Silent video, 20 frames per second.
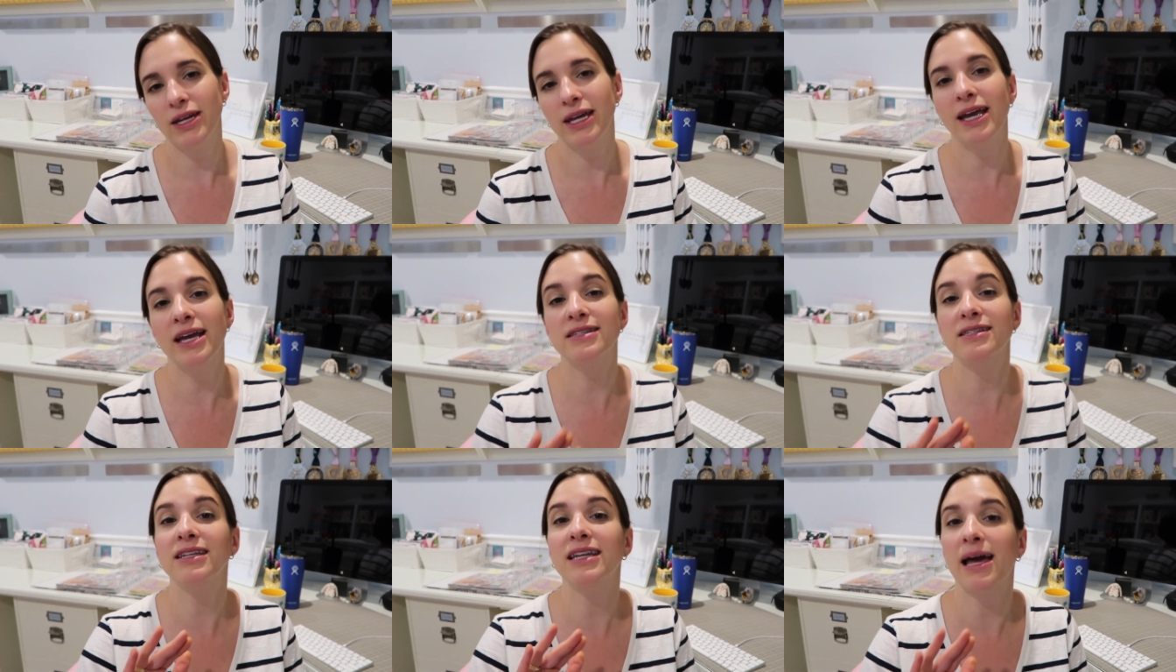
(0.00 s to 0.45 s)

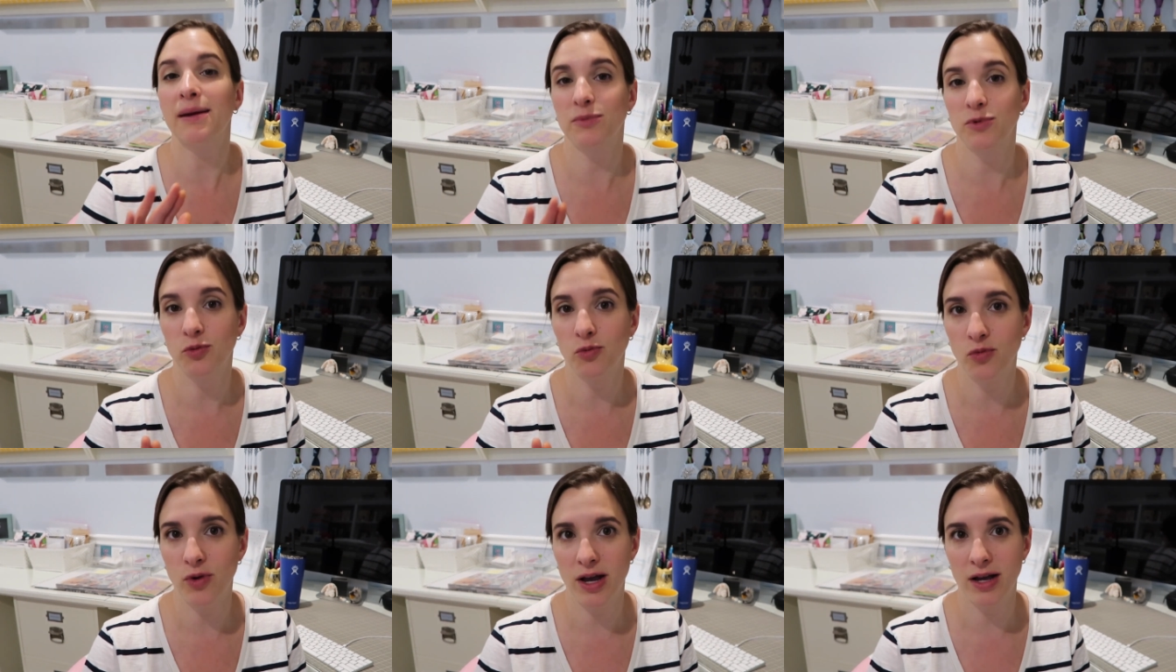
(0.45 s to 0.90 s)
He hasn't
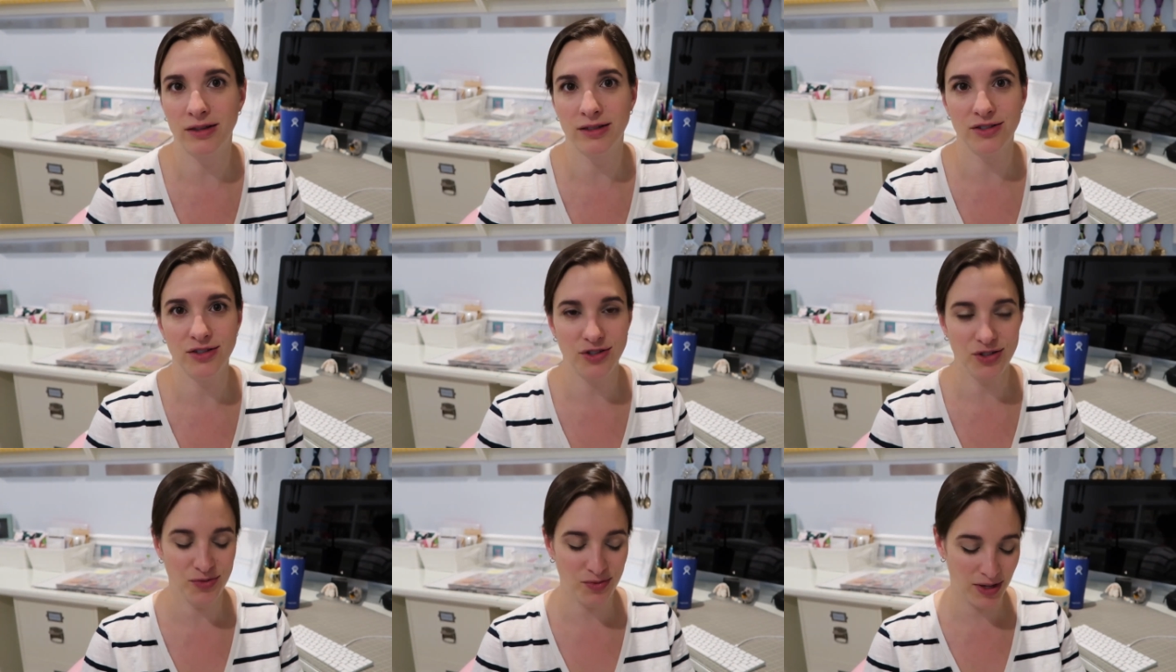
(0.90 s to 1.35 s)
napped well
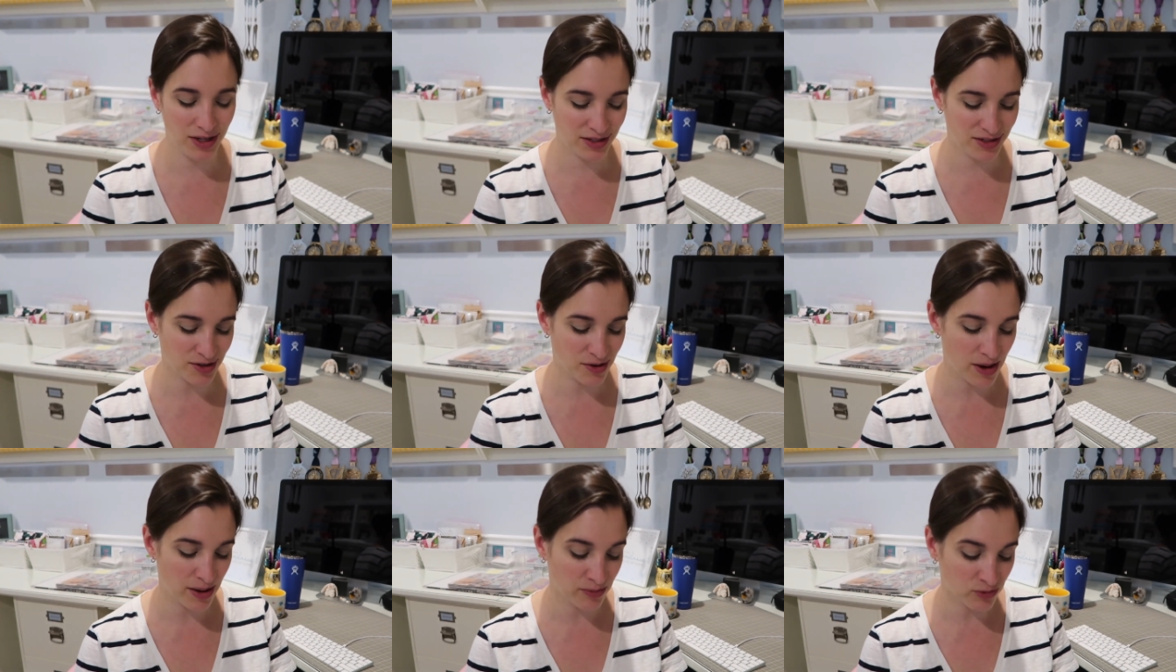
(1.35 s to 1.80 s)
in two
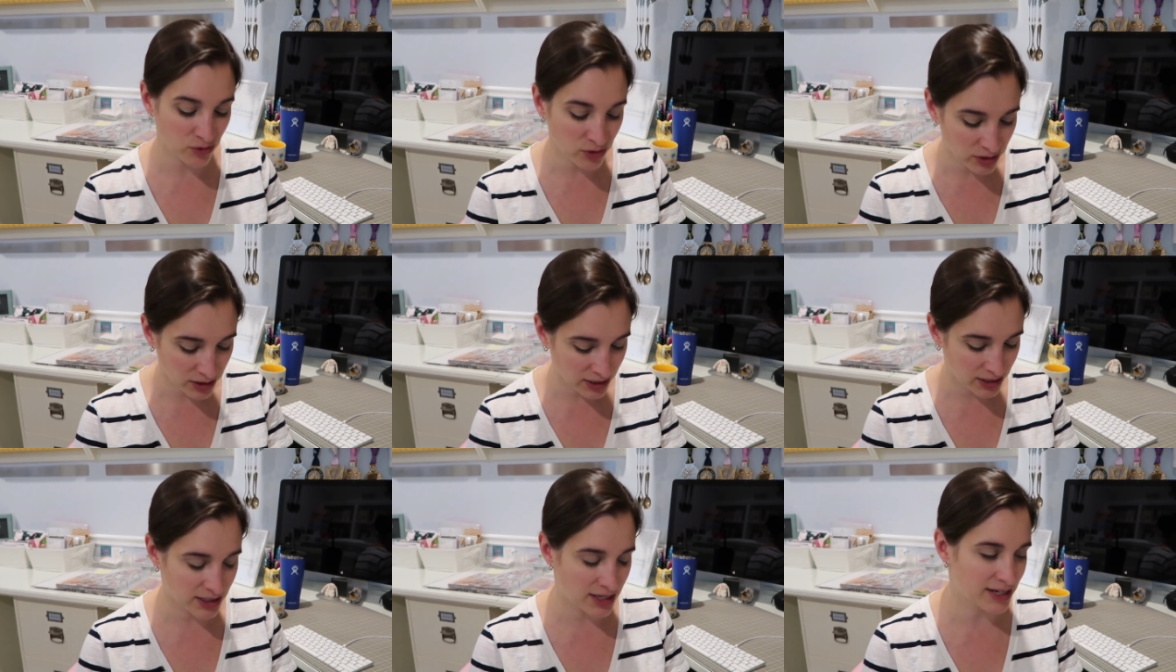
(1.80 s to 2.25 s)
weeks, so I'm
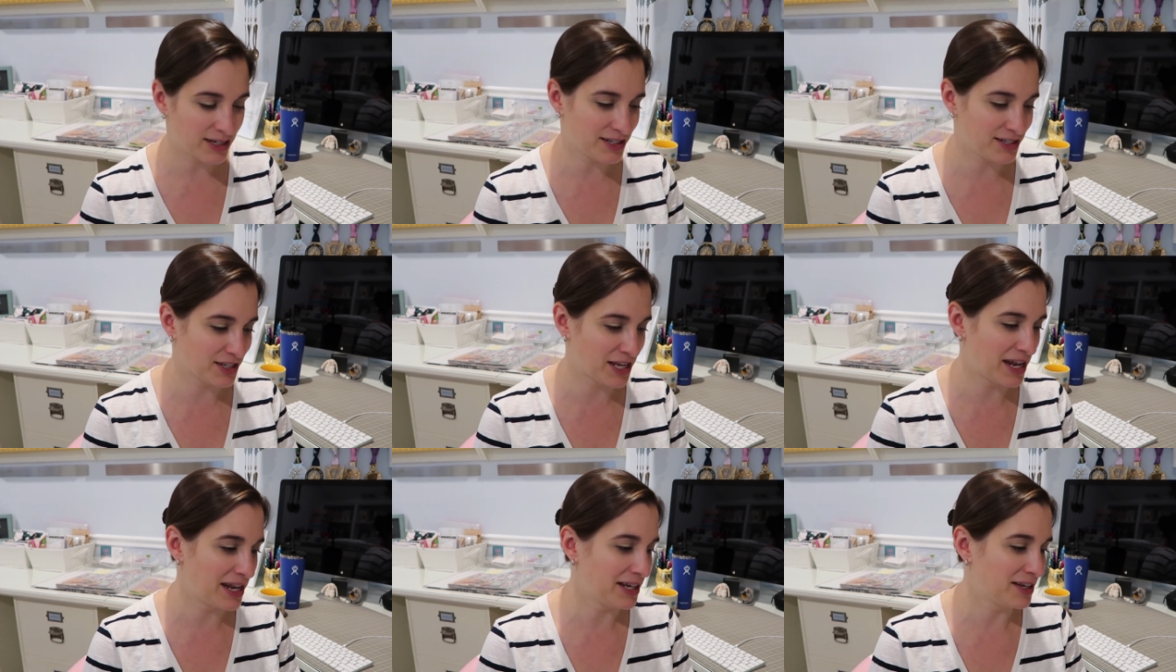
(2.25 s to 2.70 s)
really glad
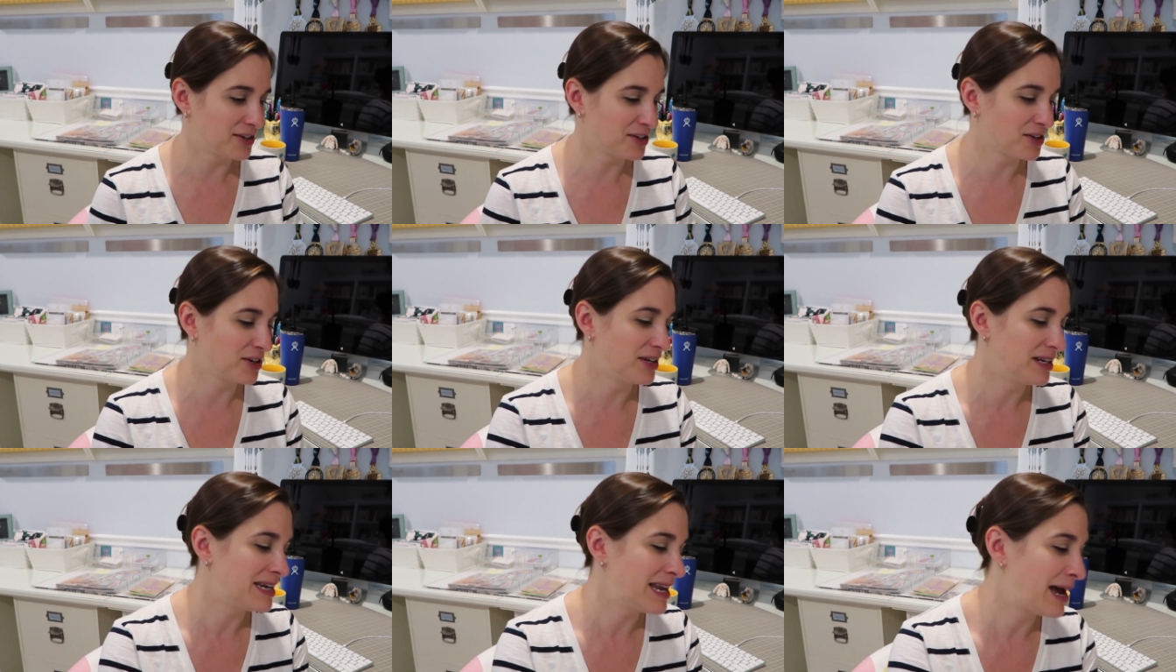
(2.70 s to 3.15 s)
he's getting
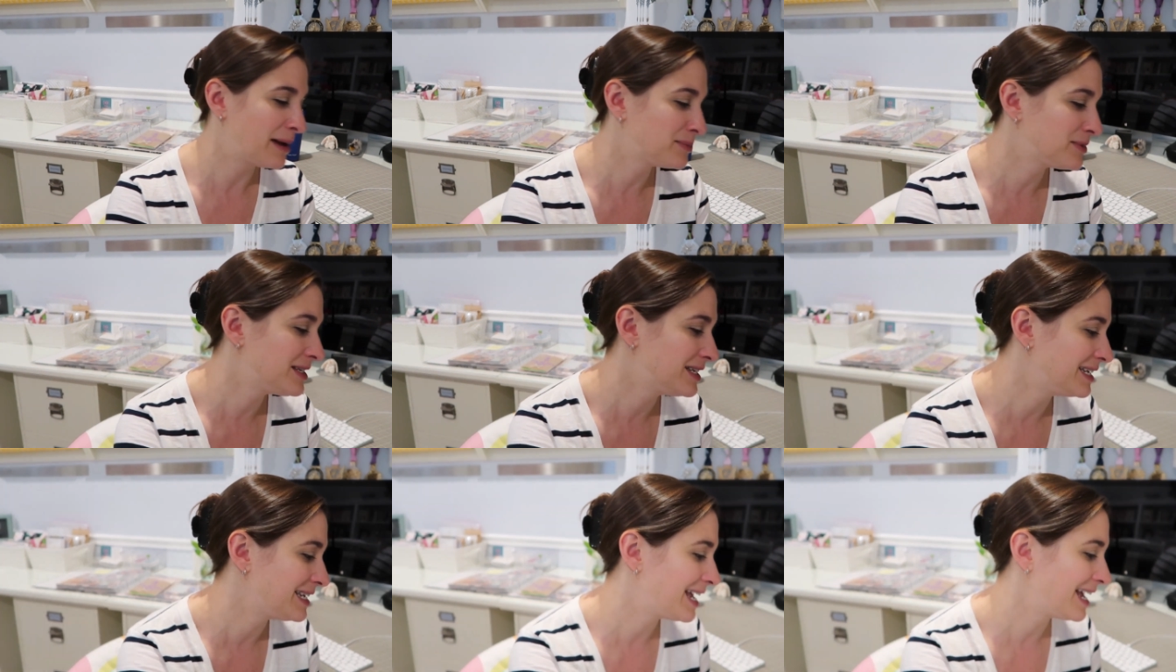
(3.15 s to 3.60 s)
a good nap
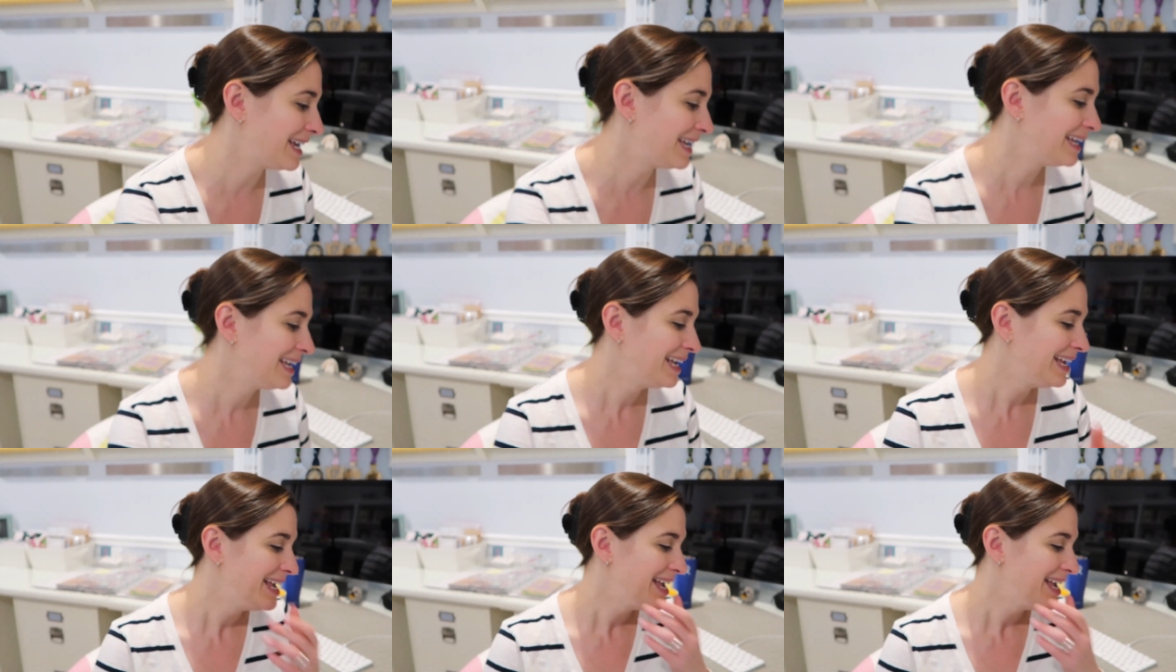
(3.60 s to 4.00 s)
today.